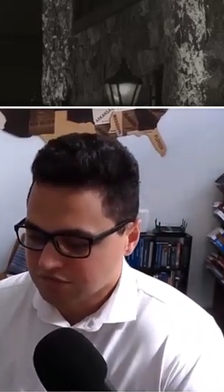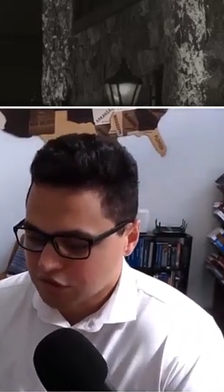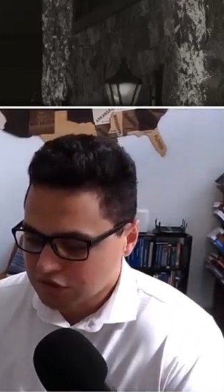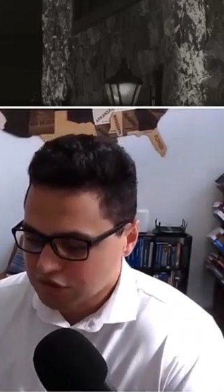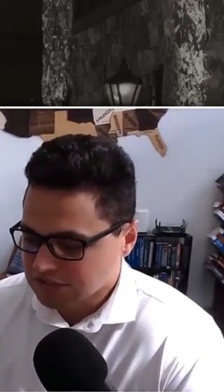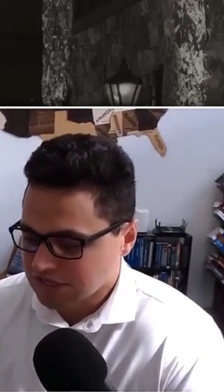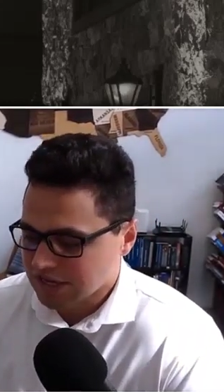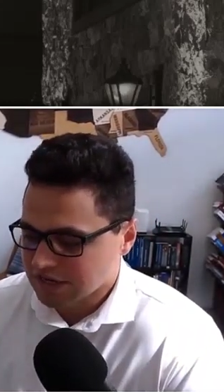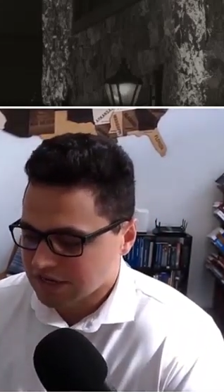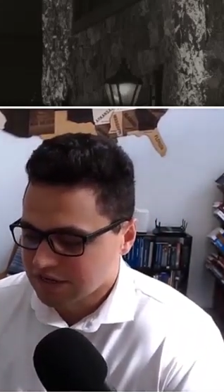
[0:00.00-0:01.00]
First is
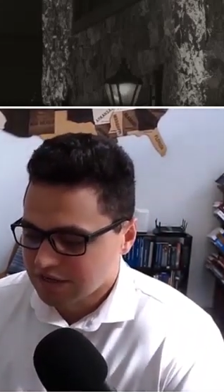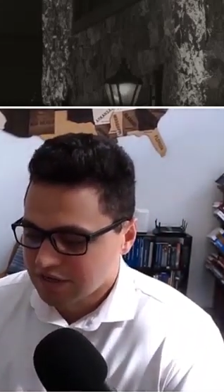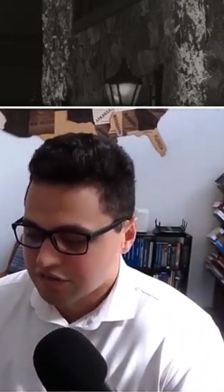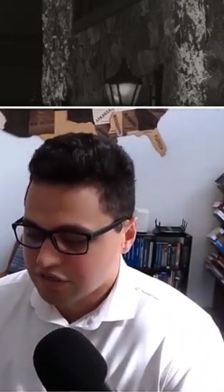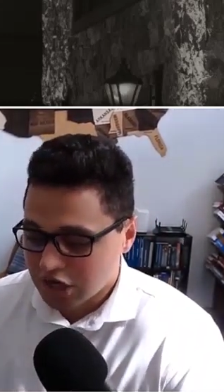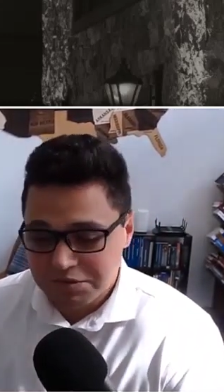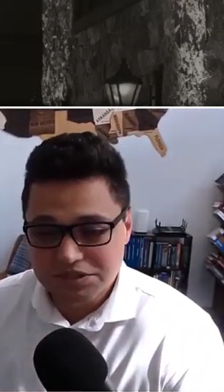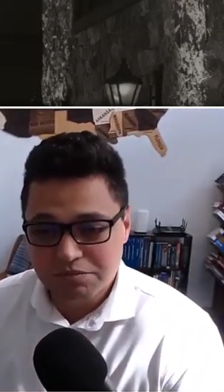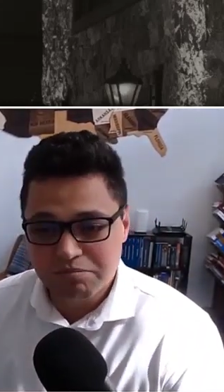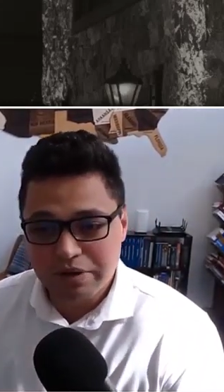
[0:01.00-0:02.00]
that the
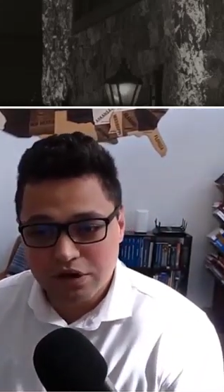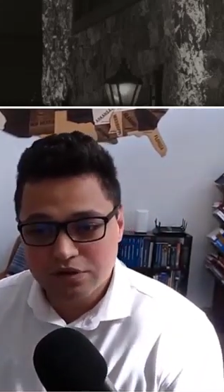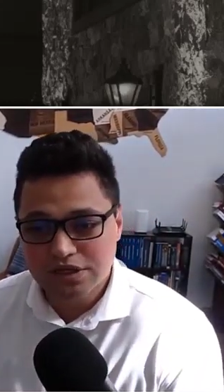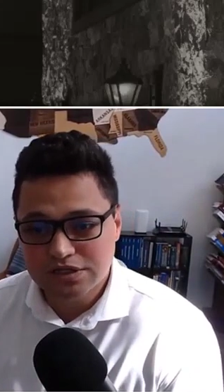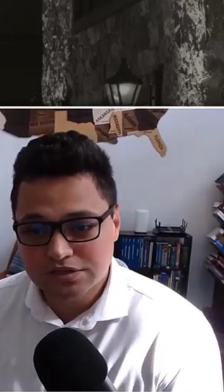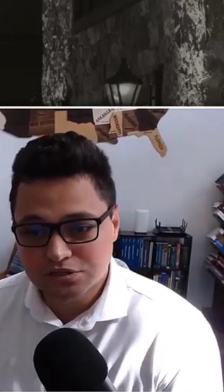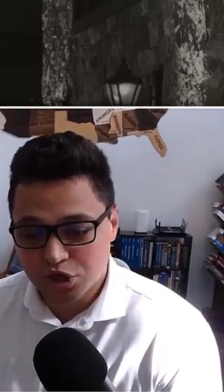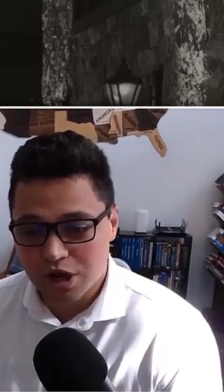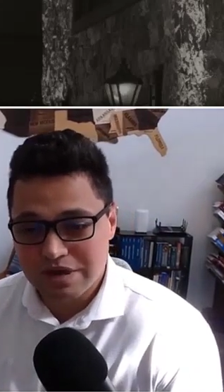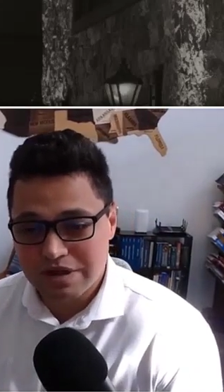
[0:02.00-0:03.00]
occupancy barely
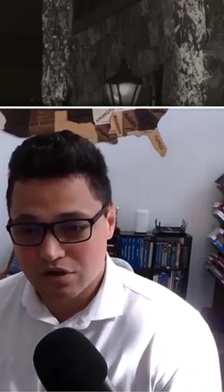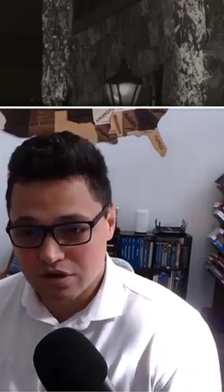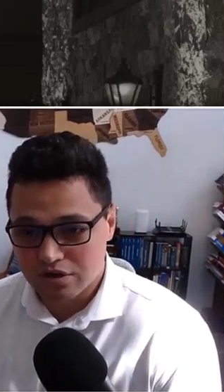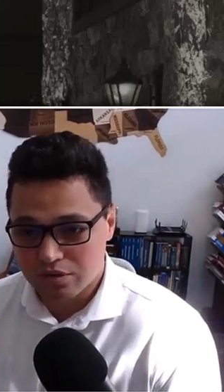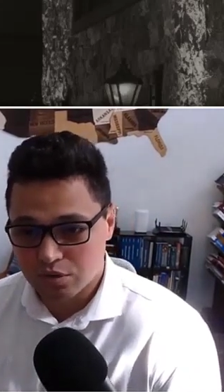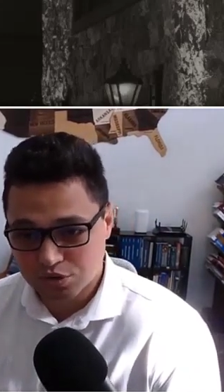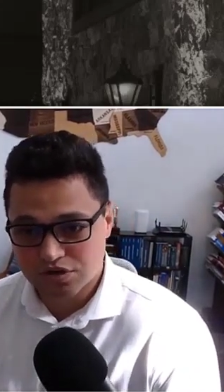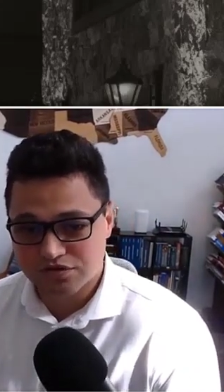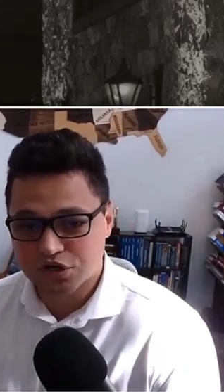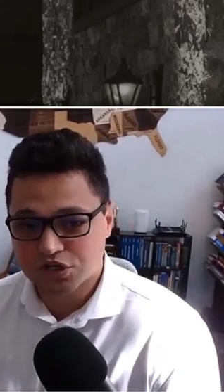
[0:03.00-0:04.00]
dropped at all, which was
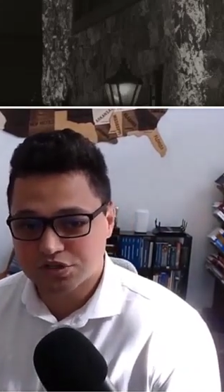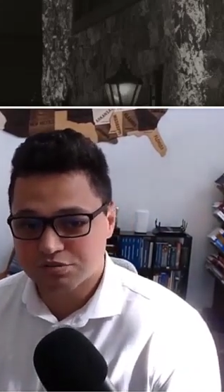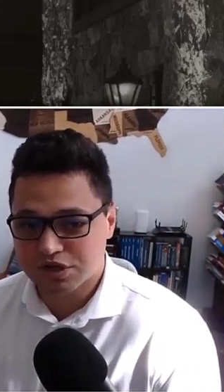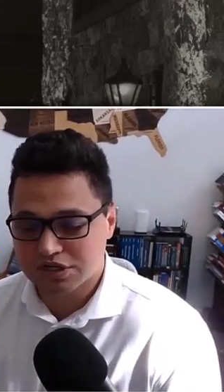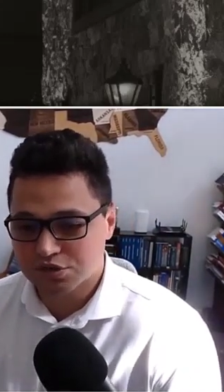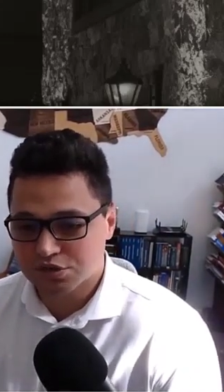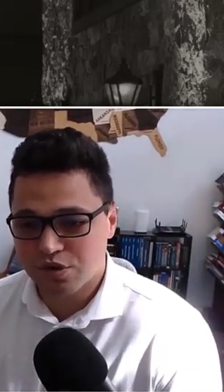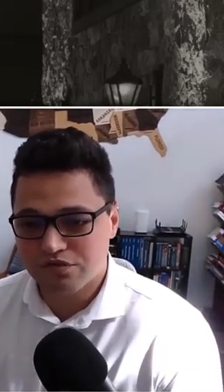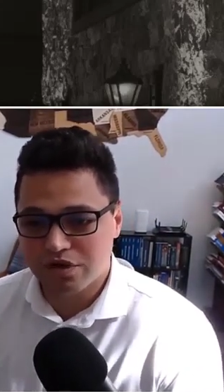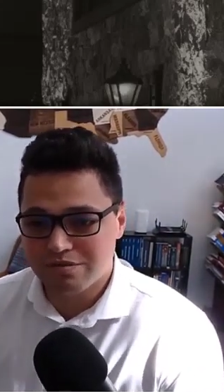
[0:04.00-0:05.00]
the first surprise to us. We
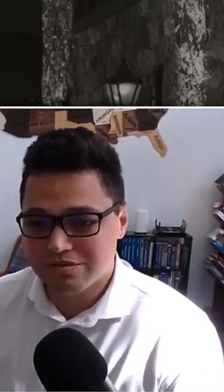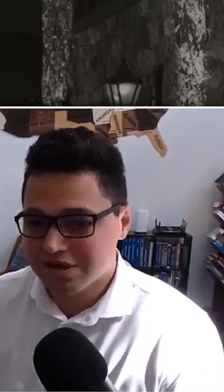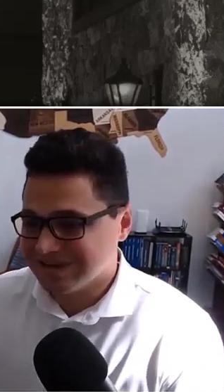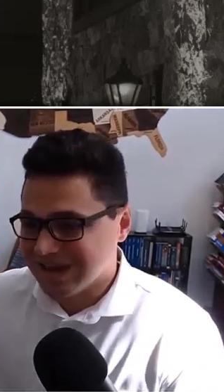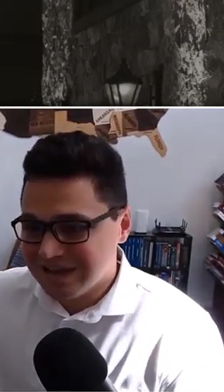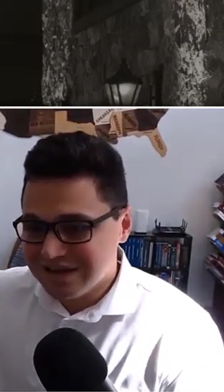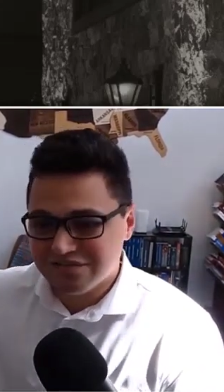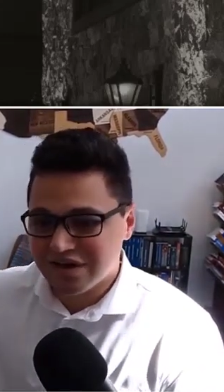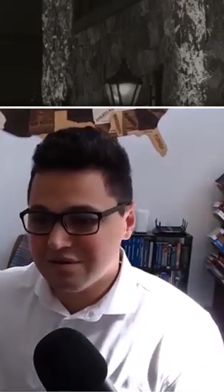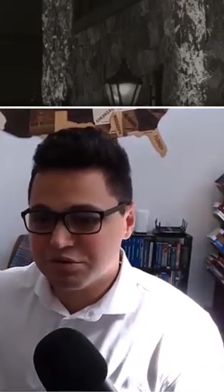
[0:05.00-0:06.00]
went from
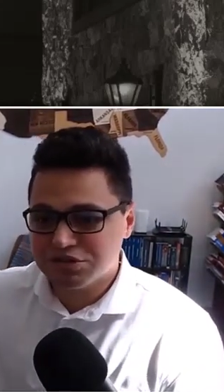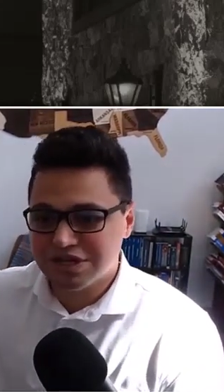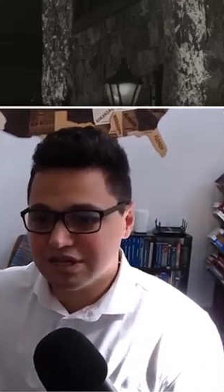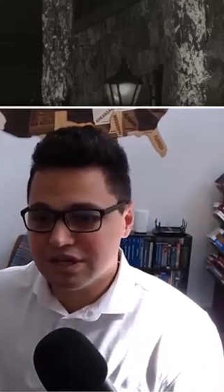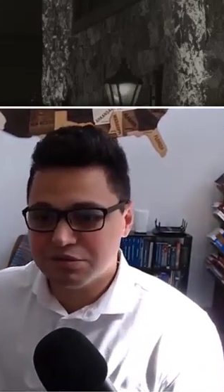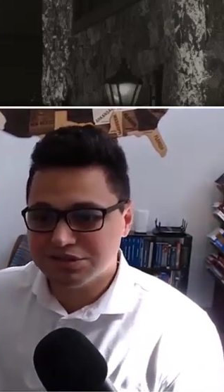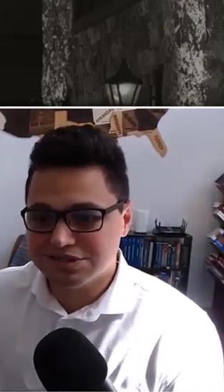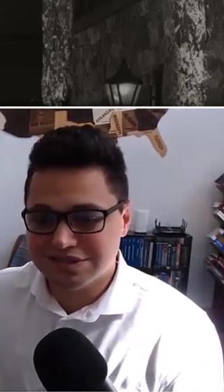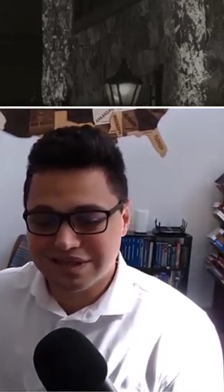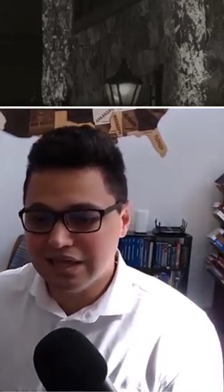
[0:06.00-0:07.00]
95%, 90%
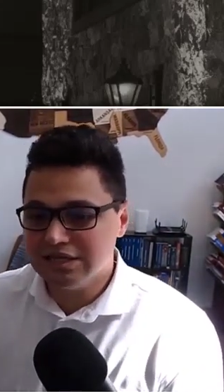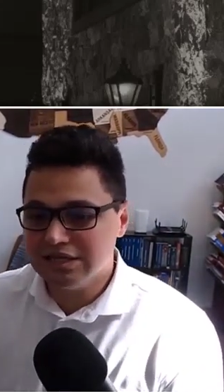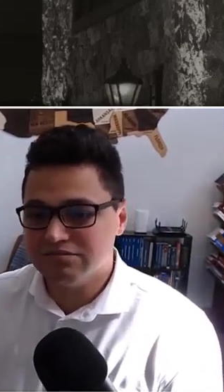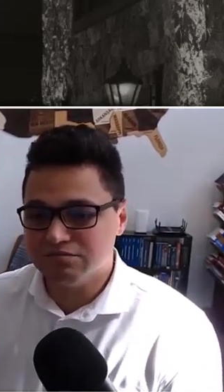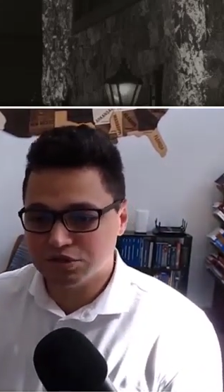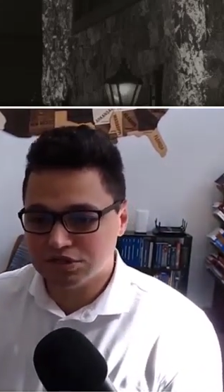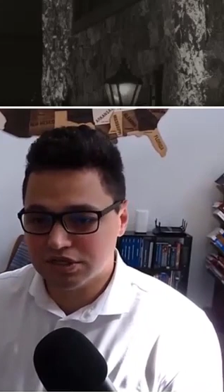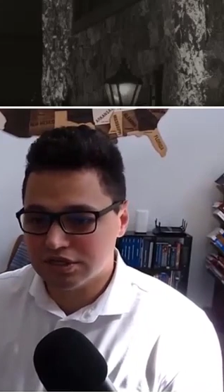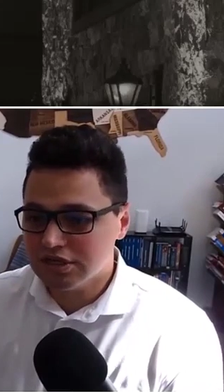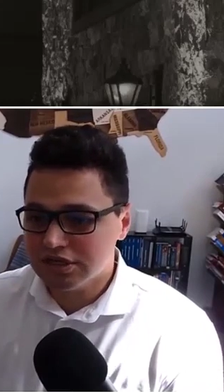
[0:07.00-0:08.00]
to like
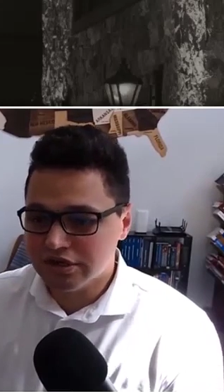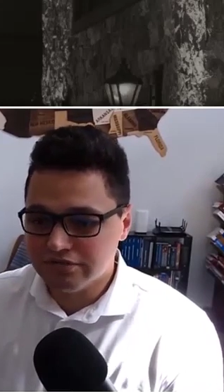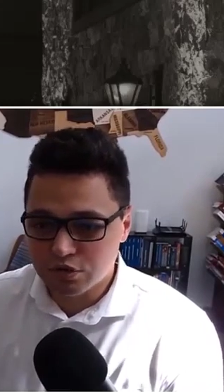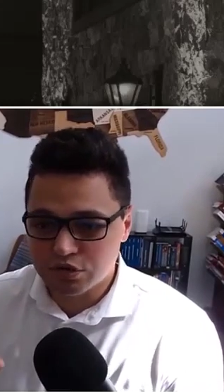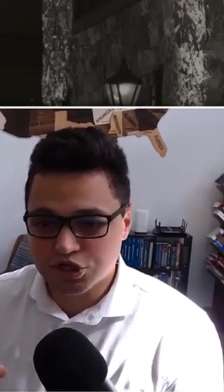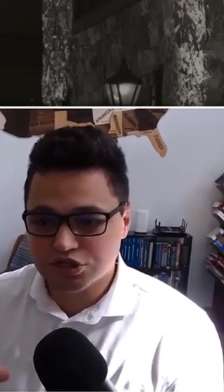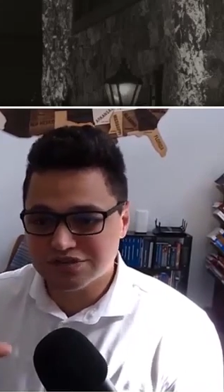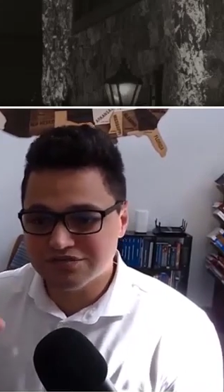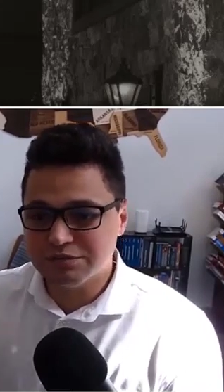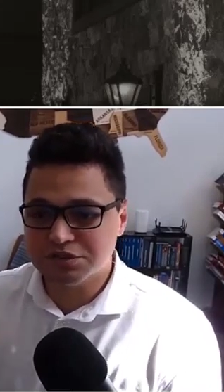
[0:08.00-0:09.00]
87%, even though we're
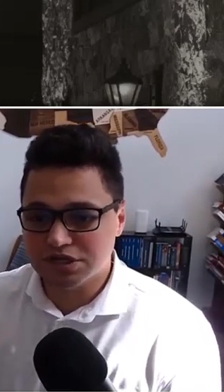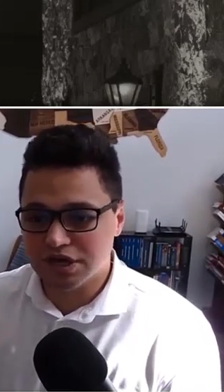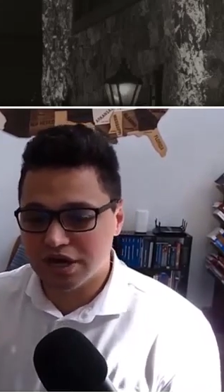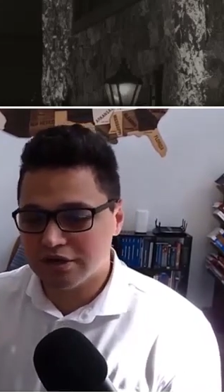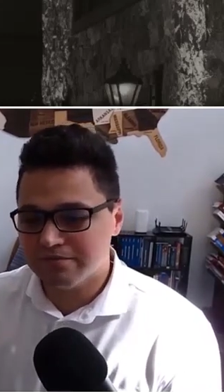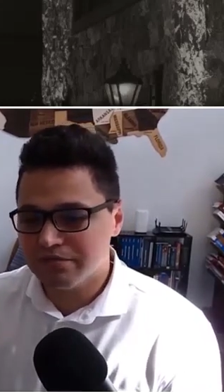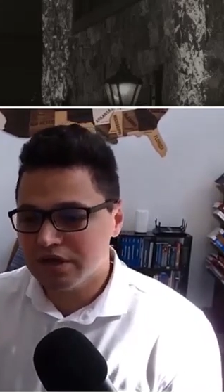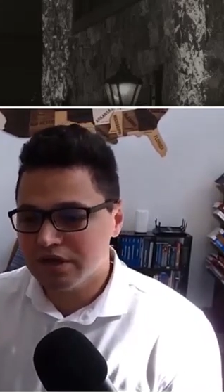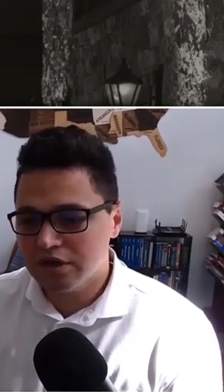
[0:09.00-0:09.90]
charging 50% higher.